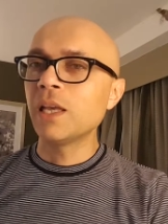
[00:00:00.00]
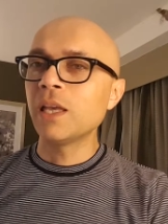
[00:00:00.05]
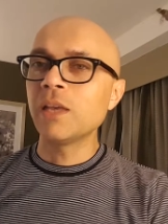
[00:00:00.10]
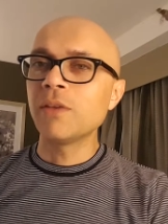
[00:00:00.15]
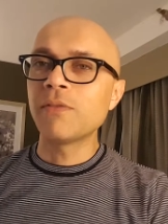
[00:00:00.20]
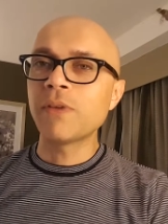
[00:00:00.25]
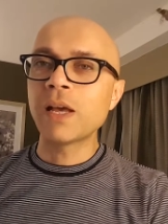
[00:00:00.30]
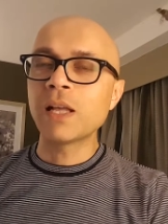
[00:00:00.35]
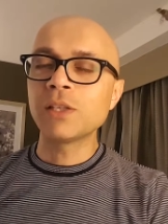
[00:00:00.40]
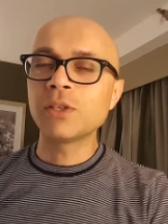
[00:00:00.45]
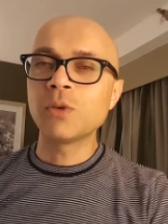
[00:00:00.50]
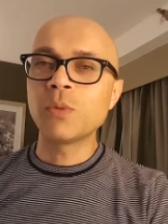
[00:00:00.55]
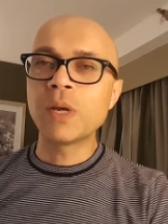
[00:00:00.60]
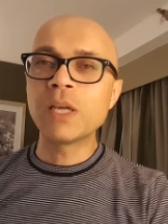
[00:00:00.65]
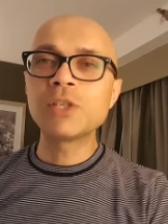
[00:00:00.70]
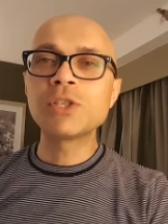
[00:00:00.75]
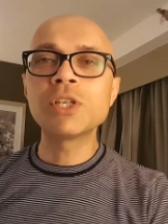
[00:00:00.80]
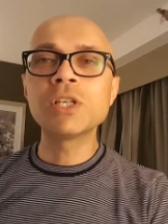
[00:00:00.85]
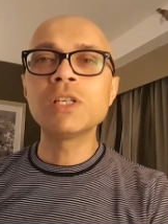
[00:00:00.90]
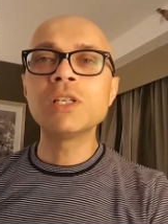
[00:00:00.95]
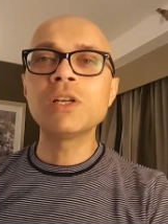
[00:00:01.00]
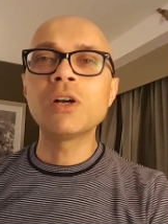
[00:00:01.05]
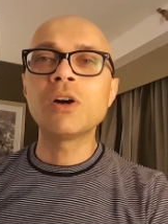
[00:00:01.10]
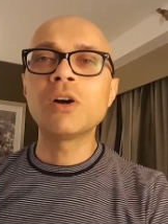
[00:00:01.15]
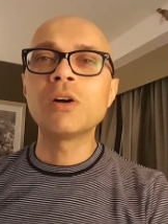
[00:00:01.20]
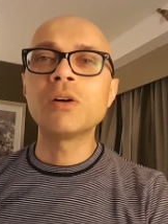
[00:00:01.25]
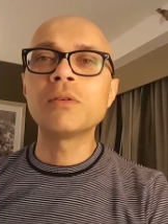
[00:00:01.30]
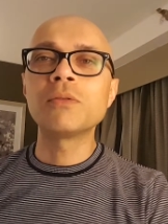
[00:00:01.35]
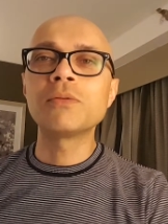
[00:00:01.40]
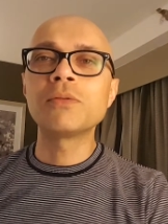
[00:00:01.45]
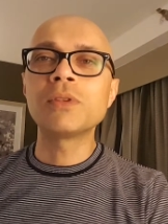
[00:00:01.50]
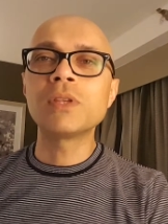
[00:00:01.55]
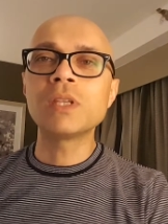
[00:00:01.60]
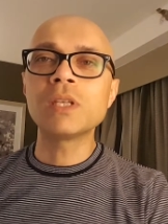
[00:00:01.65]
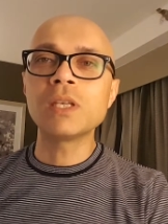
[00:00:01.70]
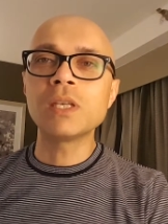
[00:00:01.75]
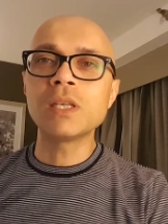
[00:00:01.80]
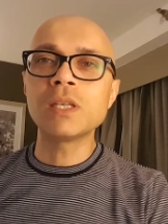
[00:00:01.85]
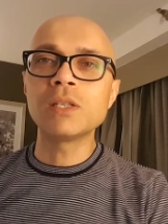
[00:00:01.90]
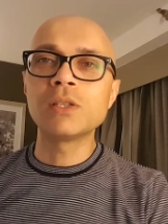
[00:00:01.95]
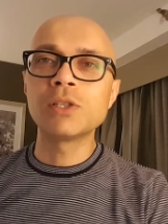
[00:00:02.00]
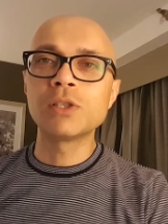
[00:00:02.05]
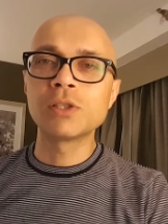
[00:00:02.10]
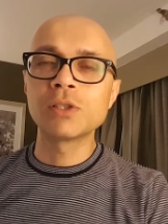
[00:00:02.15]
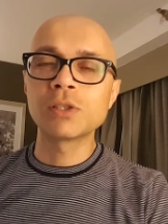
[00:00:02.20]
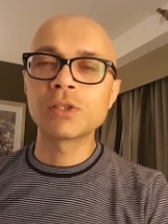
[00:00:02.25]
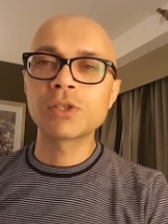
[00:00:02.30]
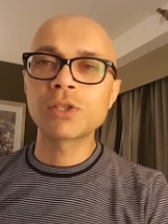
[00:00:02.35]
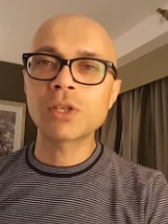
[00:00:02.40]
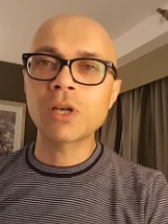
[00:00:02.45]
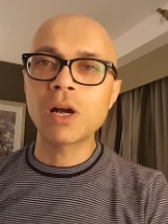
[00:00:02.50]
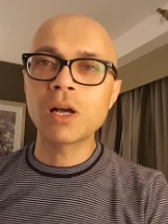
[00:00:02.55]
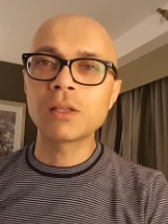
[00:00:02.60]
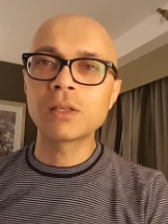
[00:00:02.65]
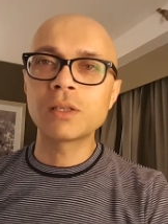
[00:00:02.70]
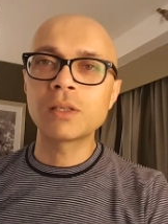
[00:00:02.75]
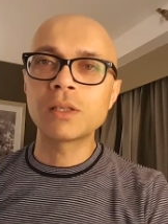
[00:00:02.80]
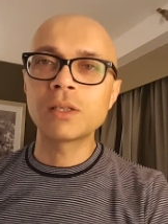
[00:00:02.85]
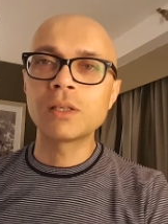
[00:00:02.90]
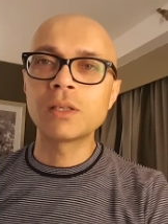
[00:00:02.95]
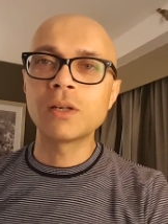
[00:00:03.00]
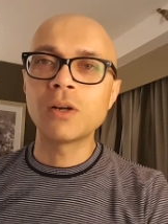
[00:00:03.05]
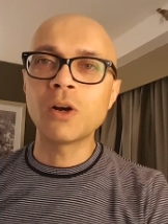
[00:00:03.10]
evaluation of the Digital Scholar